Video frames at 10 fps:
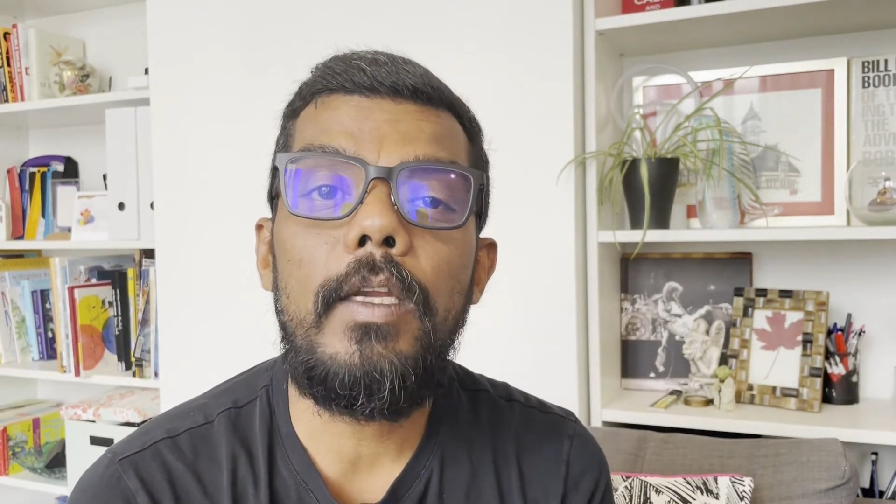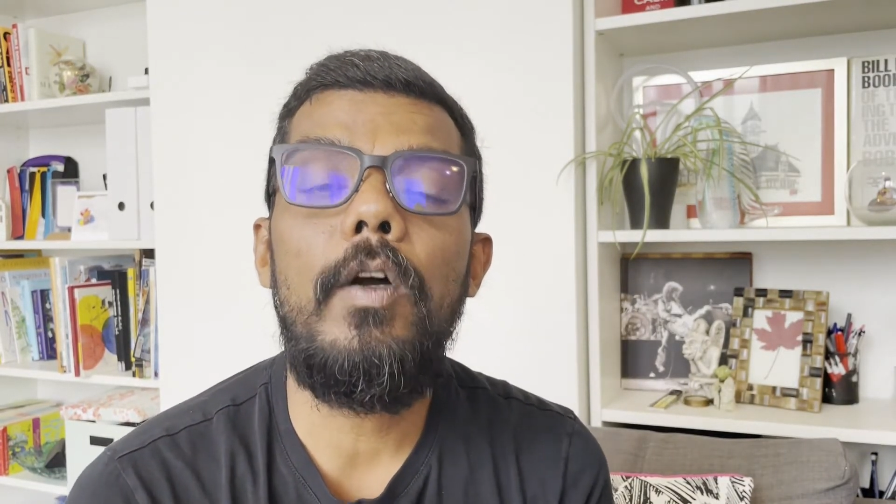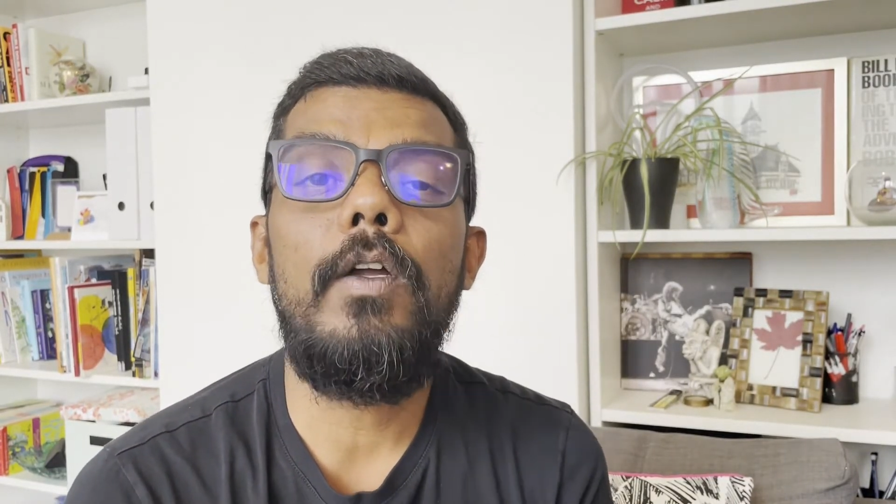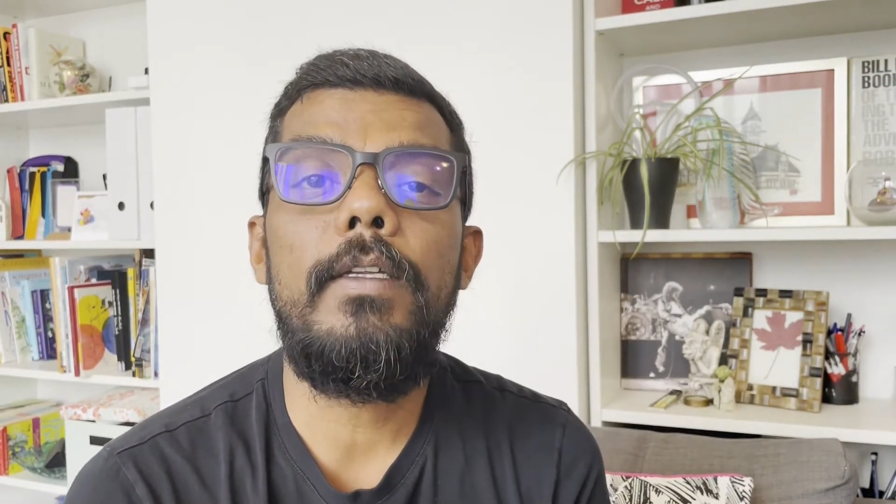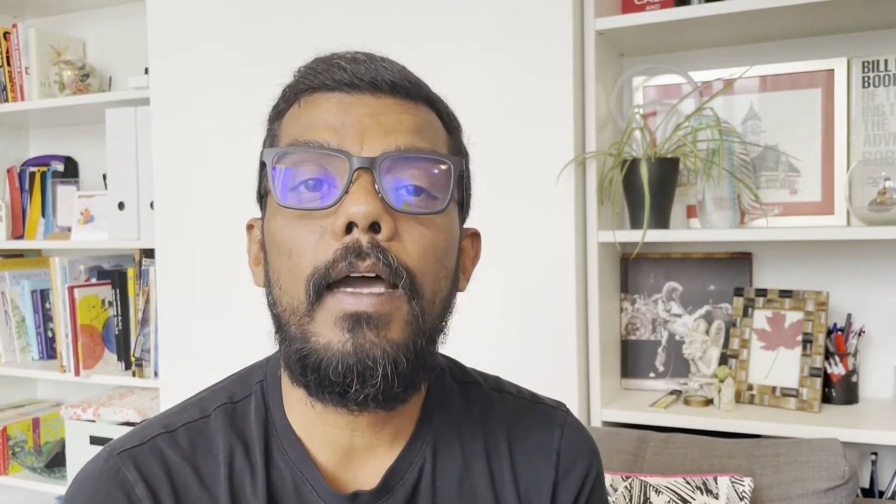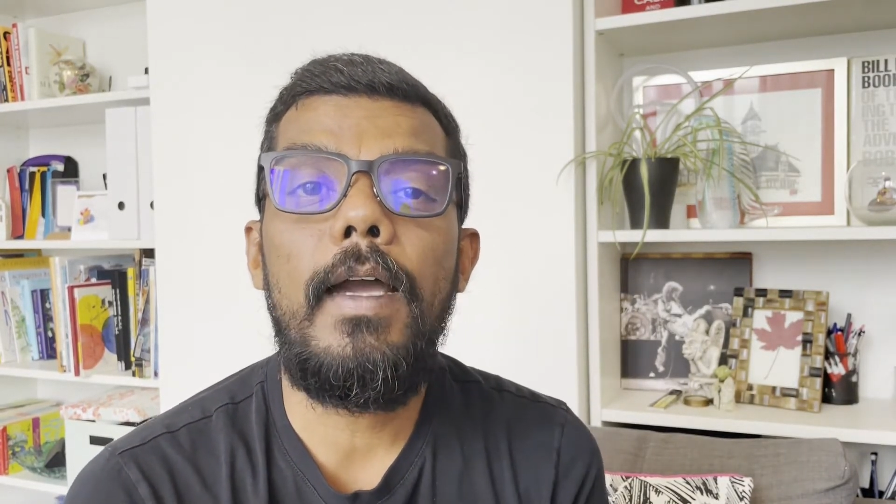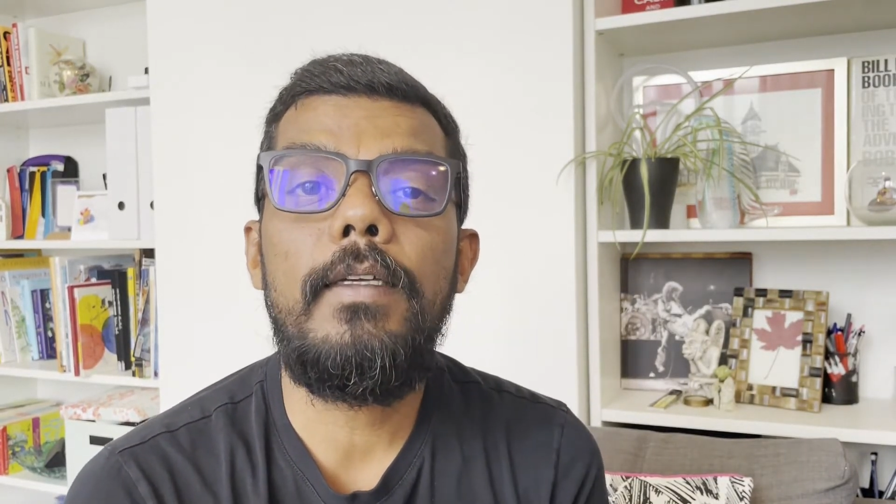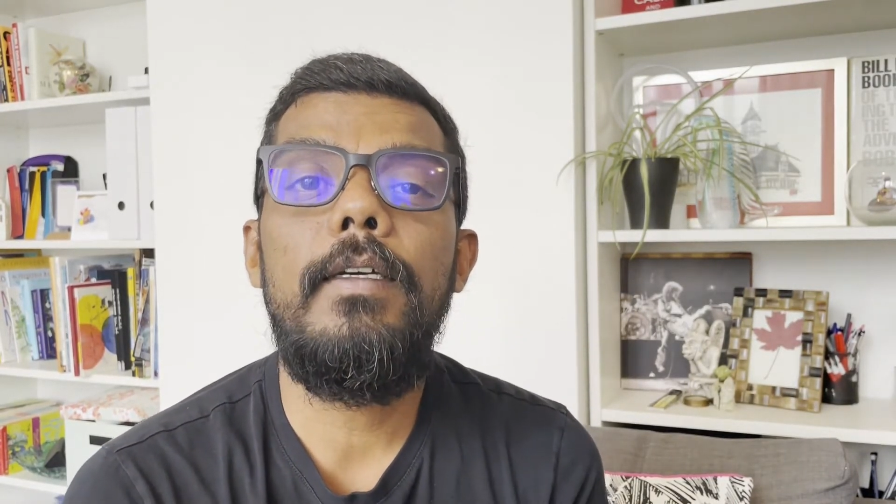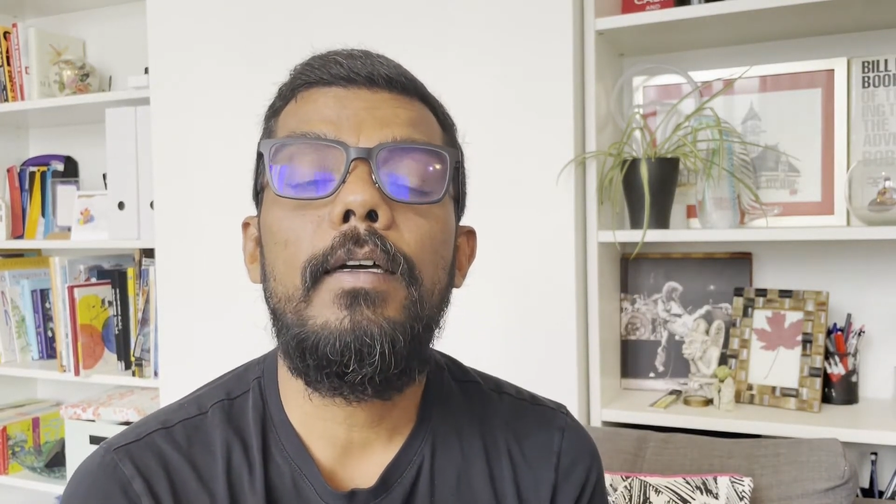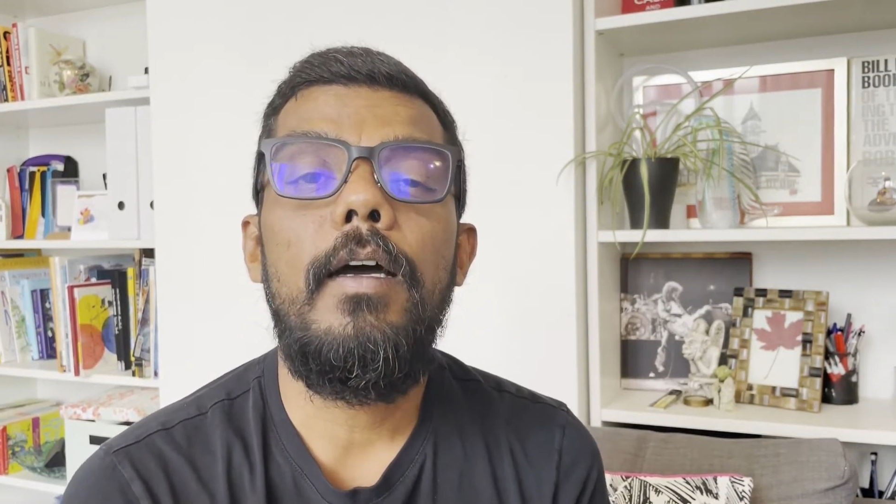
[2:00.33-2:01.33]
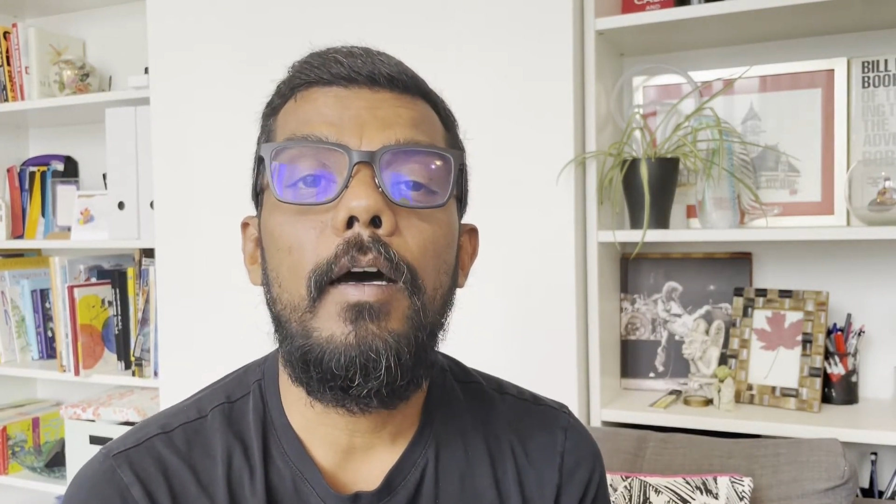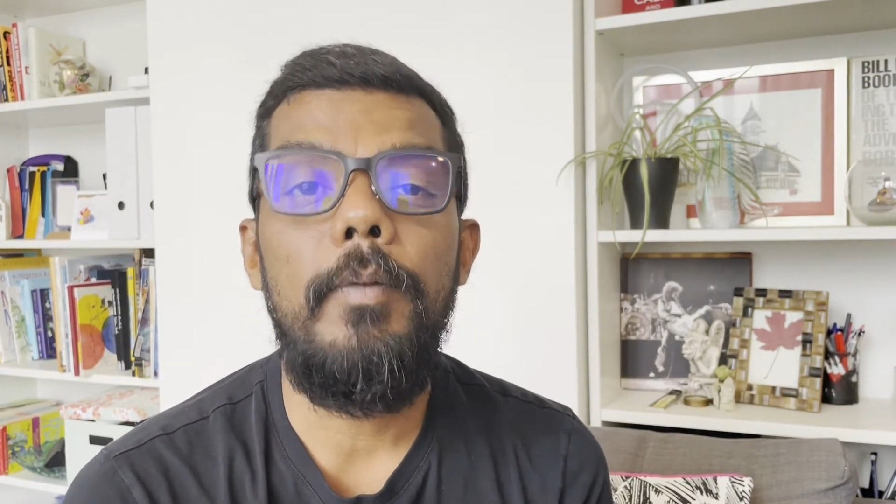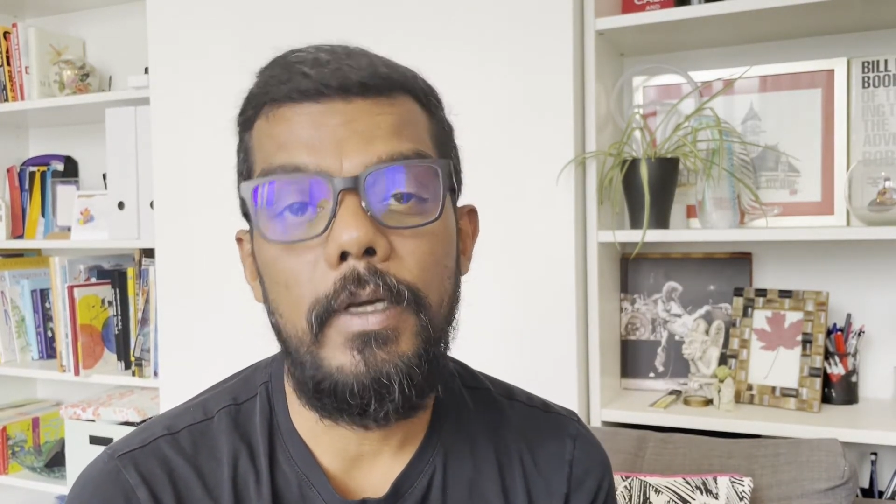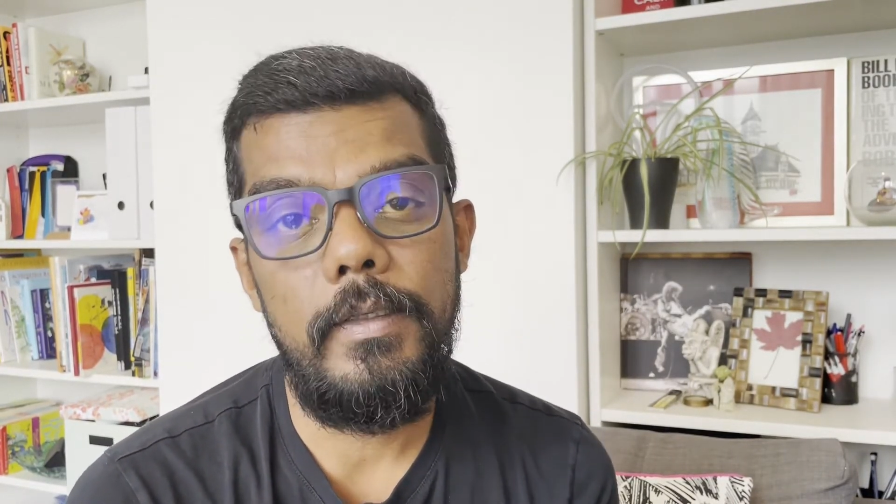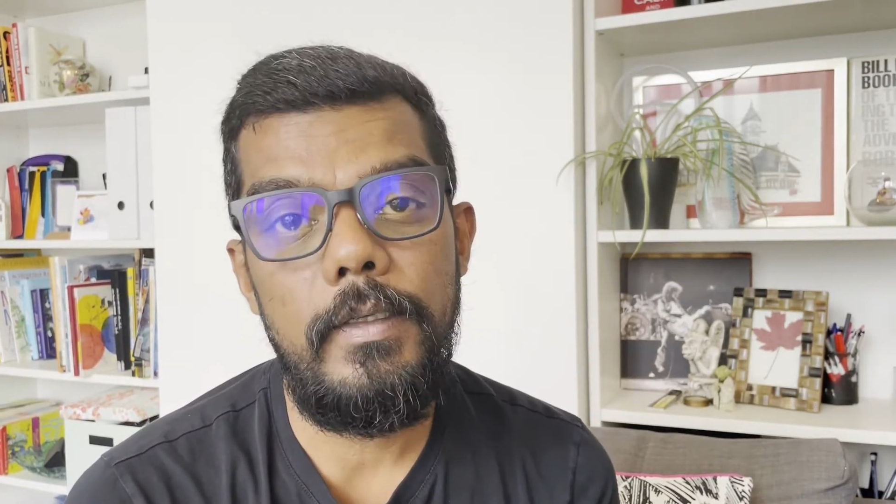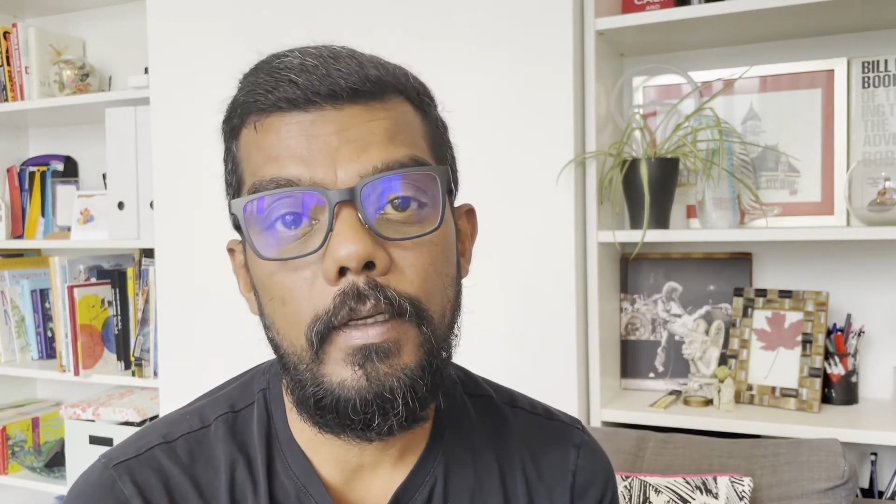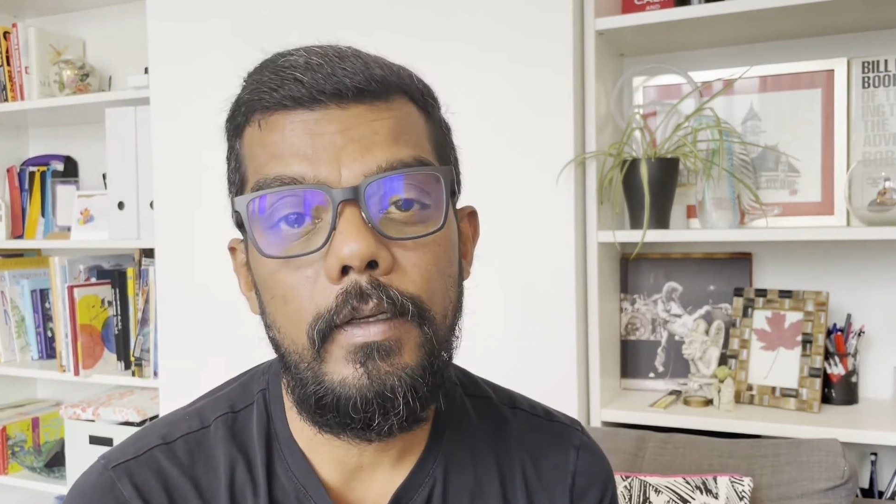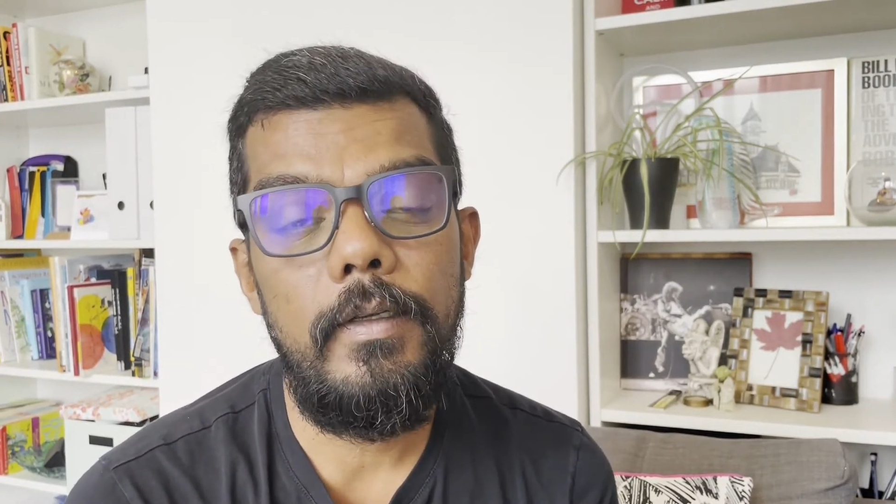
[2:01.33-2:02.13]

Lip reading: contact a person.